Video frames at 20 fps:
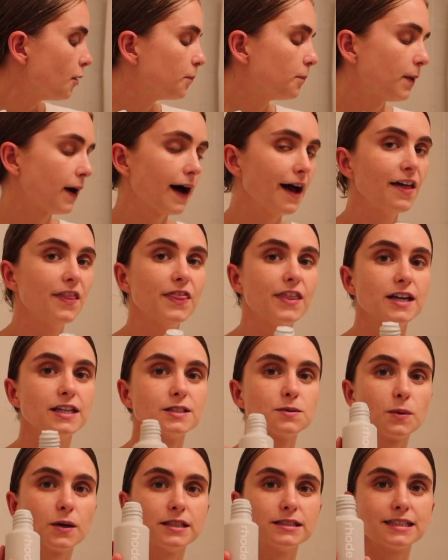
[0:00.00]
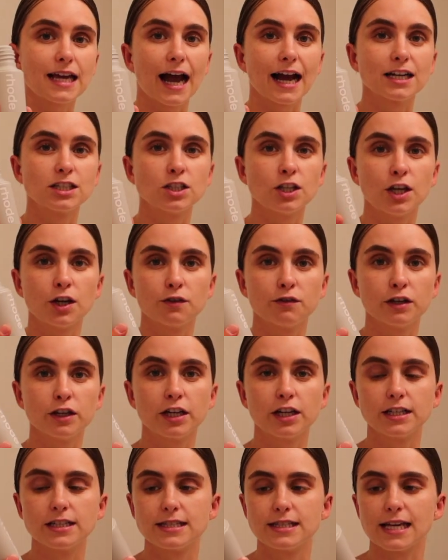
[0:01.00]
But this one's actually a
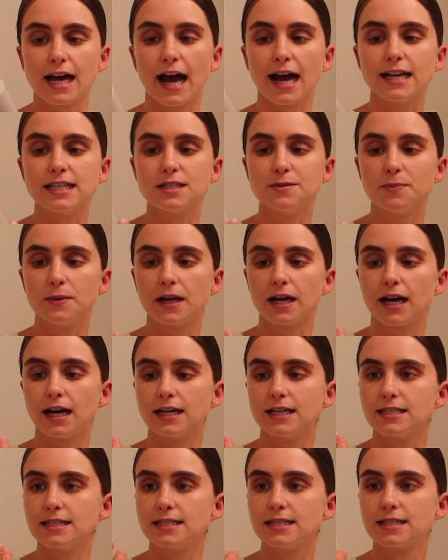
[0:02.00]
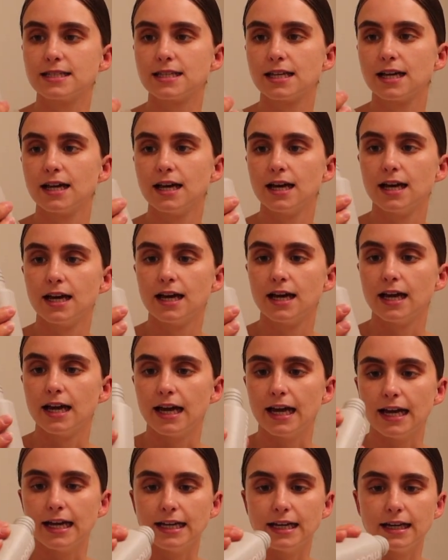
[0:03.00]
really good size because
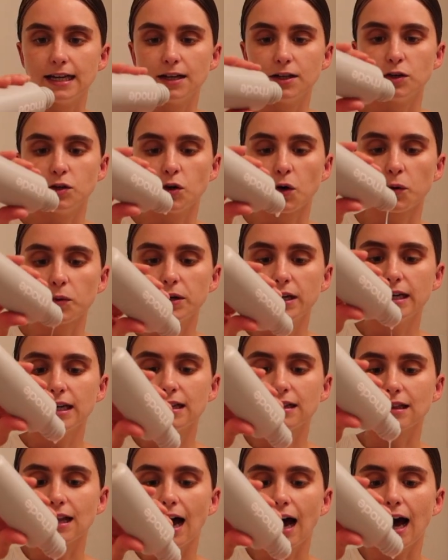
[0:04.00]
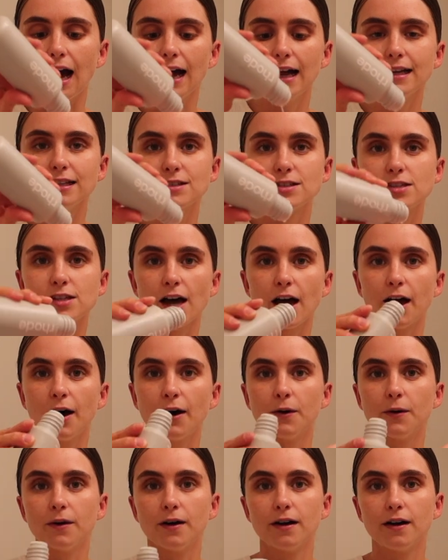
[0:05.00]
it, you don't need a lot.
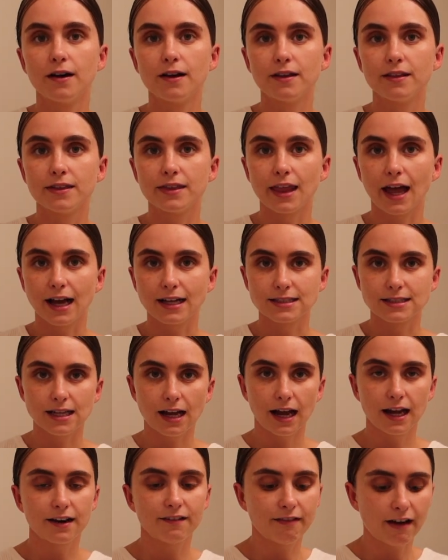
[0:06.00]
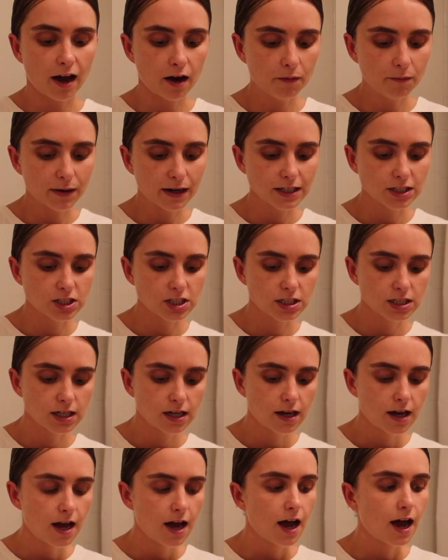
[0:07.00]
So that's kind of how much
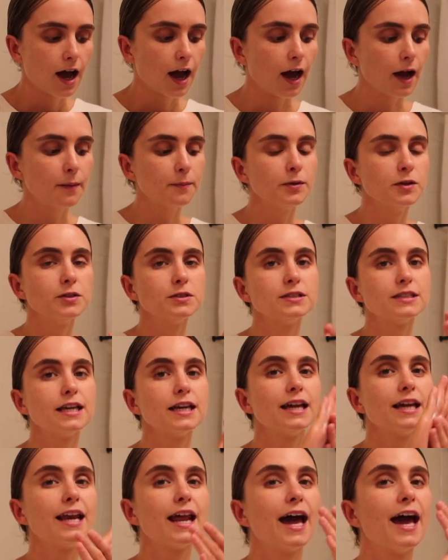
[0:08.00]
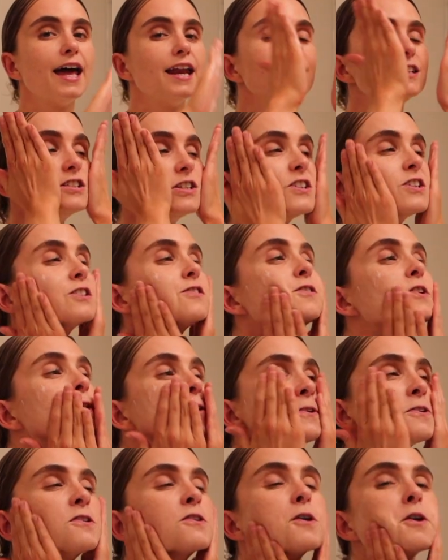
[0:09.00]
I'm using and it just
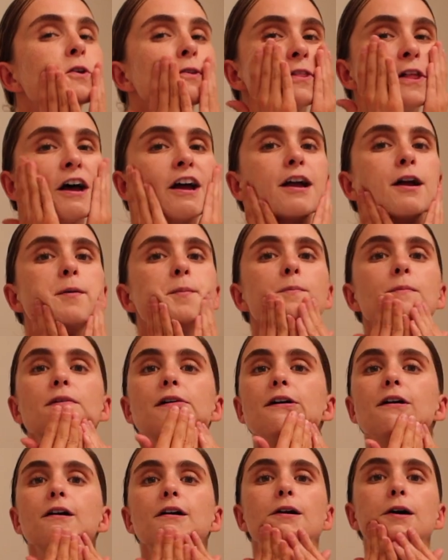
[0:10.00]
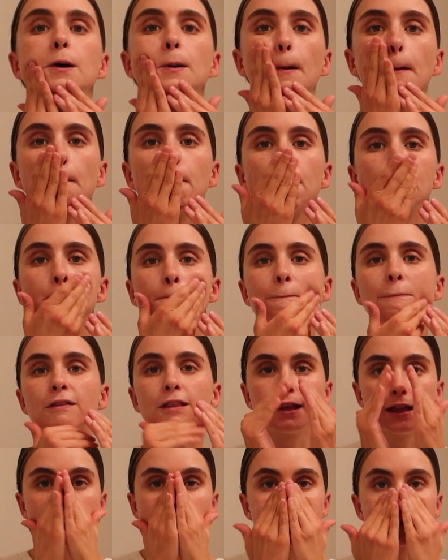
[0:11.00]
feels like
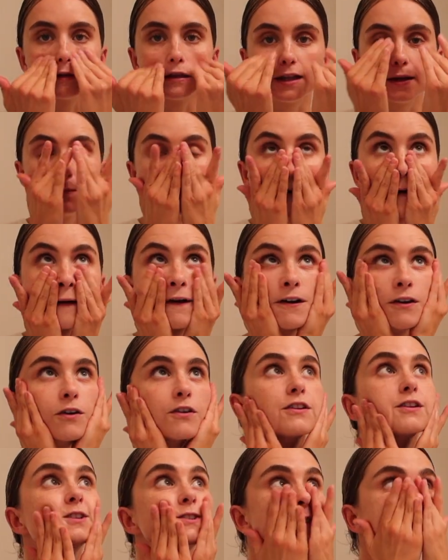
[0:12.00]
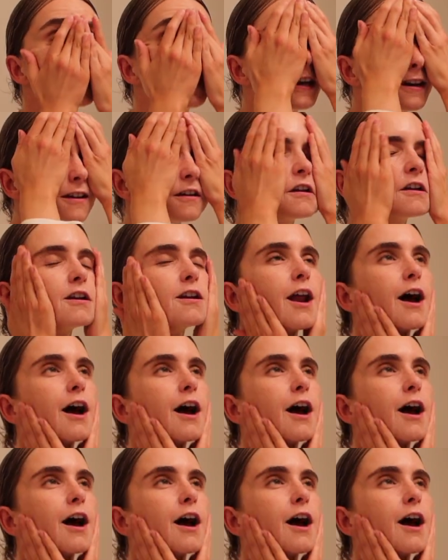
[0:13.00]
literally butter on the skin.